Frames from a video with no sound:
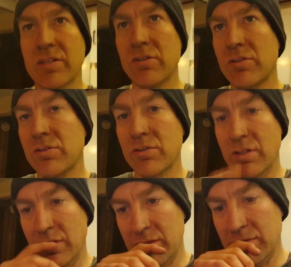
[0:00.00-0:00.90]
go
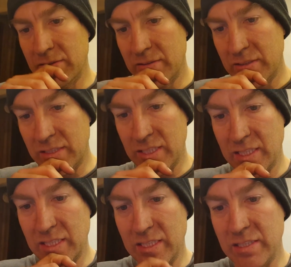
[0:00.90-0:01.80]
and get
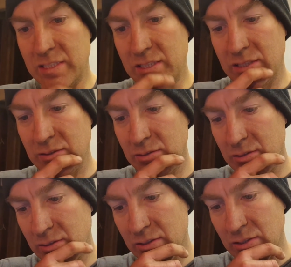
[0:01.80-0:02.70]
the
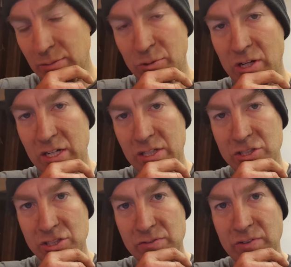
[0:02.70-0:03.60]
MRI I
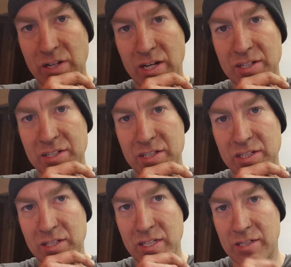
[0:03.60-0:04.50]
should have had done
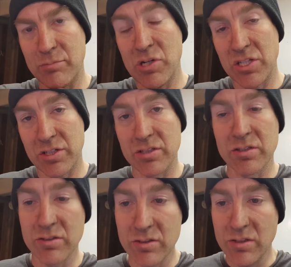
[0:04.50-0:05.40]
like a month ago.
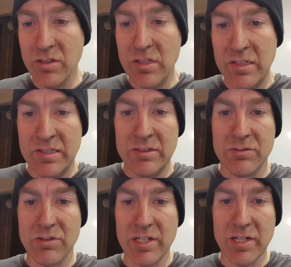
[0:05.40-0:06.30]

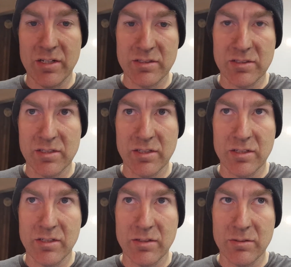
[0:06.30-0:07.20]
Right now it's
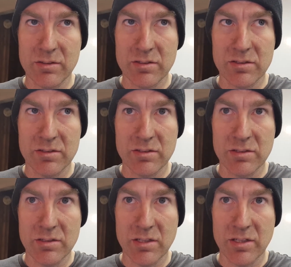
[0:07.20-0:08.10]
let's see,
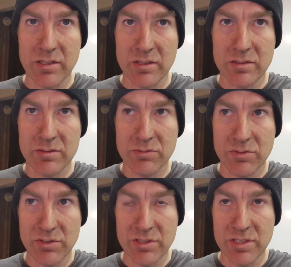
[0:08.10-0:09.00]
like
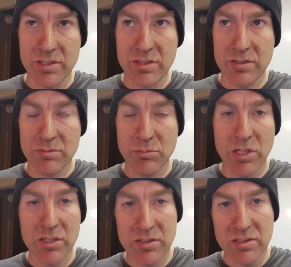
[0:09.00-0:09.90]
13
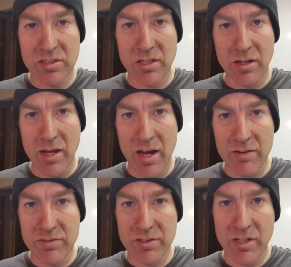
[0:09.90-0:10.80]
months
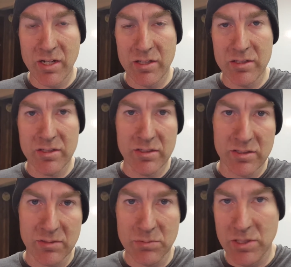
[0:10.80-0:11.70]
after I had the
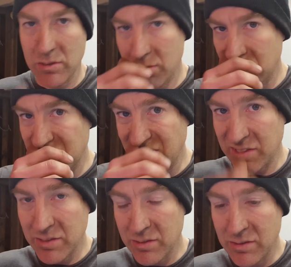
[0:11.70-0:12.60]
stem cells
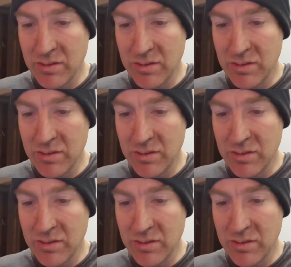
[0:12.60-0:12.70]
injected.